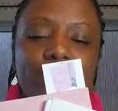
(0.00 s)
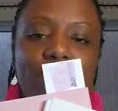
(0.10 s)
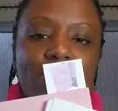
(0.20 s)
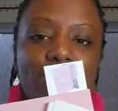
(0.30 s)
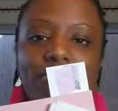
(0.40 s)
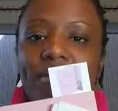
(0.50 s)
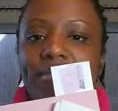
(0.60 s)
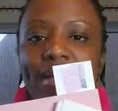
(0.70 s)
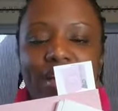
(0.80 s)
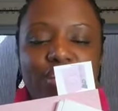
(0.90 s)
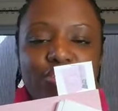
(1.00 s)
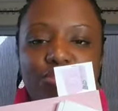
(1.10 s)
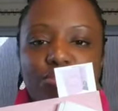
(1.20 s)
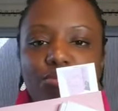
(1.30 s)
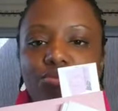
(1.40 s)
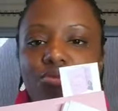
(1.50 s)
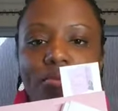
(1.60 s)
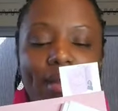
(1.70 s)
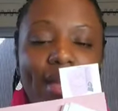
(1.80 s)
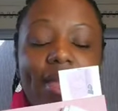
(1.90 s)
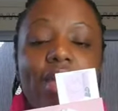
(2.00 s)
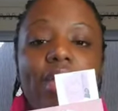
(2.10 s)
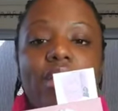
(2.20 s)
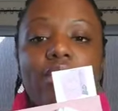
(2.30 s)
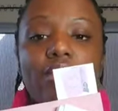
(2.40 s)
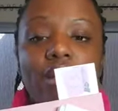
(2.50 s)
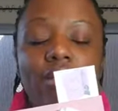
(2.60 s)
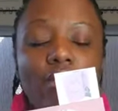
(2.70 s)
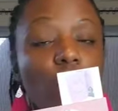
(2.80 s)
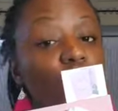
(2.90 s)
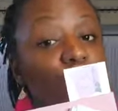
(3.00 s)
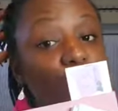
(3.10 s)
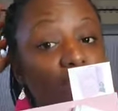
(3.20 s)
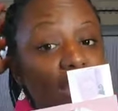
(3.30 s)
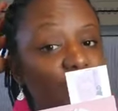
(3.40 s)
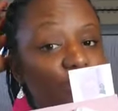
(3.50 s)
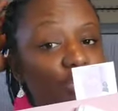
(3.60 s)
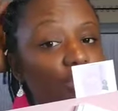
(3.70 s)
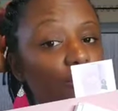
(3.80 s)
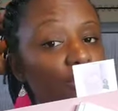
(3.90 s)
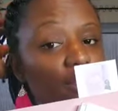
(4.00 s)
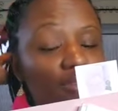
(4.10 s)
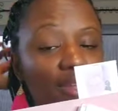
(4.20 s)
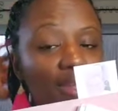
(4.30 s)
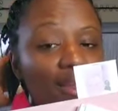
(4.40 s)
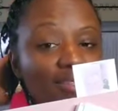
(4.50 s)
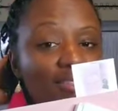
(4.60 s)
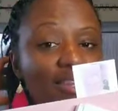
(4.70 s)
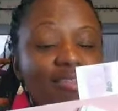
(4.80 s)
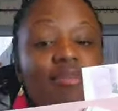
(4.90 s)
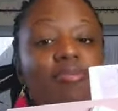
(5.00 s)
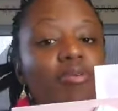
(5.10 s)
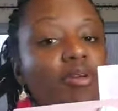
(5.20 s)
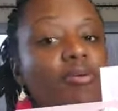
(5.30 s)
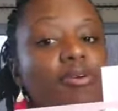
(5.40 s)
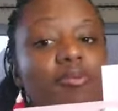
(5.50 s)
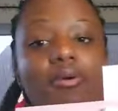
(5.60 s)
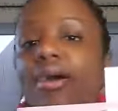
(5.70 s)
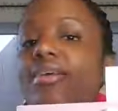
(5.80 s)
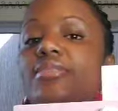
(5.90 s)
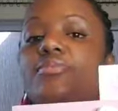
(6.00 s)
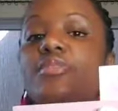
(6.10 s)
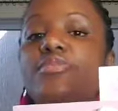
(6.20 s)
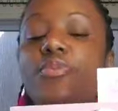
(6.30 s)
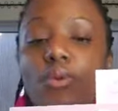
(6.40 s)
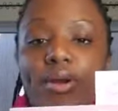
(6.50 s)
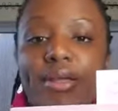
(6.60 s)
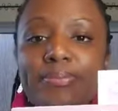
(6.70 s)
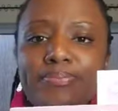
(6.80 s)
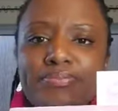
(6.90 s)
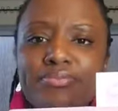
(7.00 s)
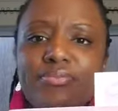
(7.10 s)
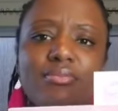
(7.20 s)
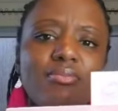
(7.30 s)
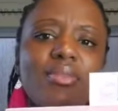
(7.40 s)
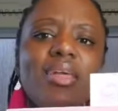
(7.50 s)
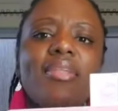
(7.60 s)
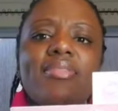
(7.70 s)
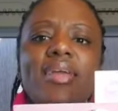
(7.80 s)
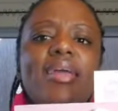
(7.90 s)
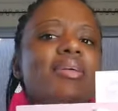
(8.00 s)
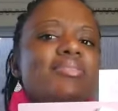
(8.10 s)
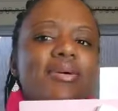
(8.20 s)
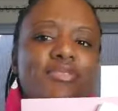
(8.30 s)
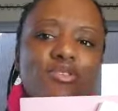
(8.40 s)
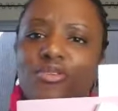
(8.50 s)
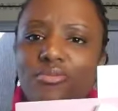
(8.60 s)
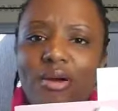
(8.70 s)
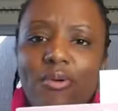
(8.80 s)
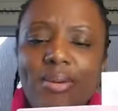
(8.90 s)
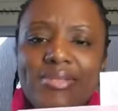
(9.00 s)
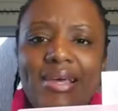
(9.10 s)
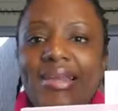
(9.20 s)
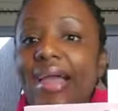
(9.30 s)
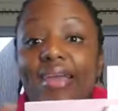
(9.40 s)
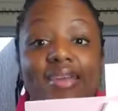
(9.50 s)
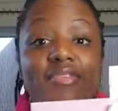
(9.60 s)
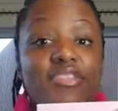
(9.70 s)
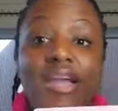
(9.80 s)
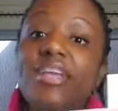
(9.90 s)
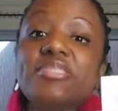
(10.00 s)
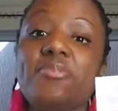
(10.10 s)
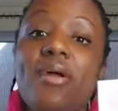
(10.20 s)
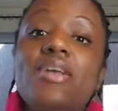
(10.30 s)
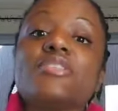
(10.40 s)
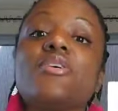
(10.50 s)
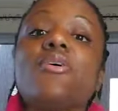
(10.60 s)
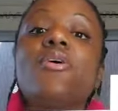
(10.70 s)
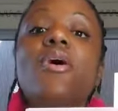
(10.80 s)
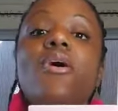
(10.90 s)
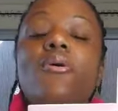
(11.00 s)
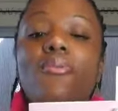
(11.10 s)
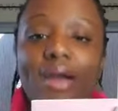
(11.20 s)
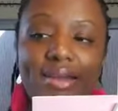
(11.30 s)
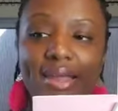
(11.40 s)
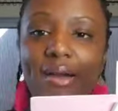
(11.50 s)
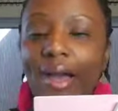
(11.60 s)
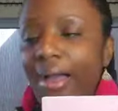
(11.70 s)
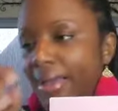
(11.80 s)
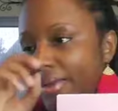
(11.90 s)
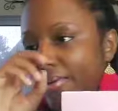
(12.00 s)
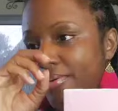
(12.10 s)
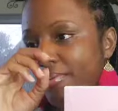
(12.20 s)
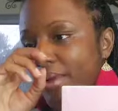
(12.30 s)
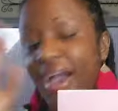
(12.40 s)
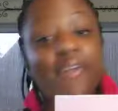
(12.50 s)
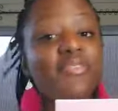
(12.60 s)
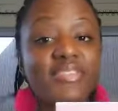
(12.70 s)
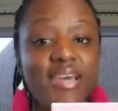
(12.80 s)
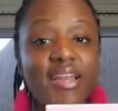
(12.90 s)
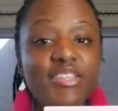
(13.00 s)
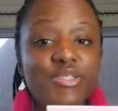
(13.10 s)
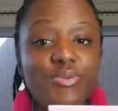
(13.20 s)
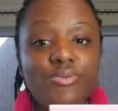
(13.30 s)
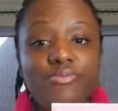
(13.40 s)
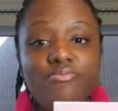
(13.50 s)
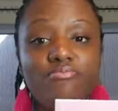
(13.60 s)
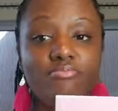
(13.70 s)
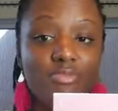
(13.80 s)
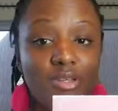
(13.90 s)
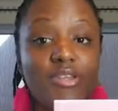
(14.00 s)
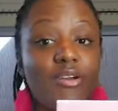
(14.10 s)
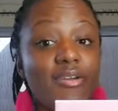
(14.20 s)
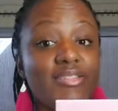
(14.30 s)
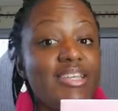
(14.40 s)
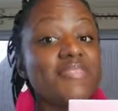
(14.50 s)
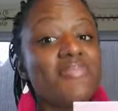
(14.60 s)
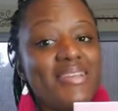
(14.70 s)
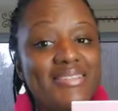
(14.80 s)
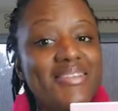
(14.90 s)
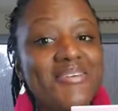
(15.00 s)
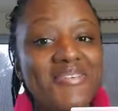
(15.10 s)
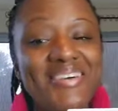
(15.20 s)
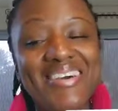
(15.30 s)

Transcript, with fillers: following me back in June and May, uh, well, June actually, you would know that I said that the pre-order price was forty, and then something going on my website, and I can't even change the price. So right now, I am. I have decided to learn, teach myself.